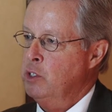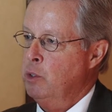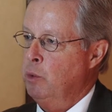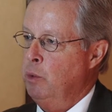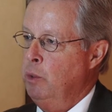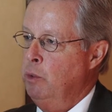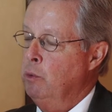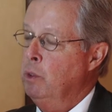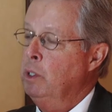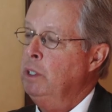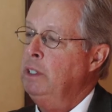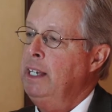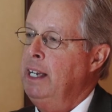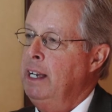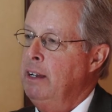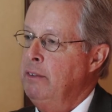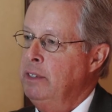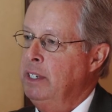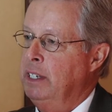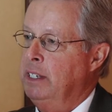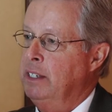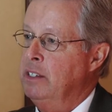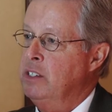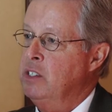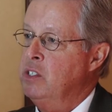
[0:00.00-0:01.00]
So we really
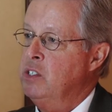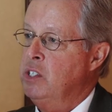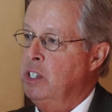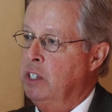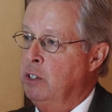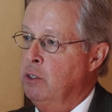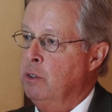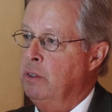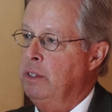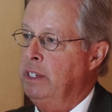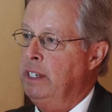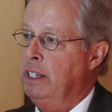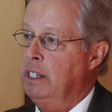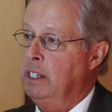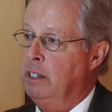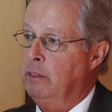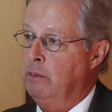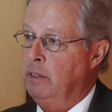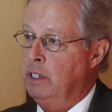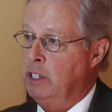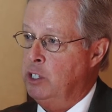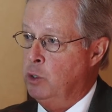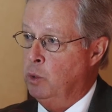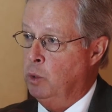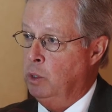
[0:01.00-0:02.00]
have to consider the
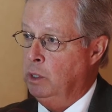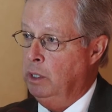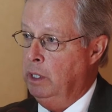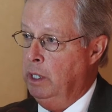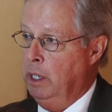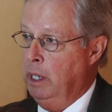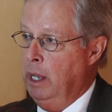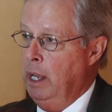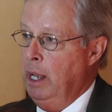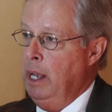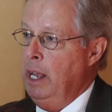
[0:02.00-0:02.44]
individual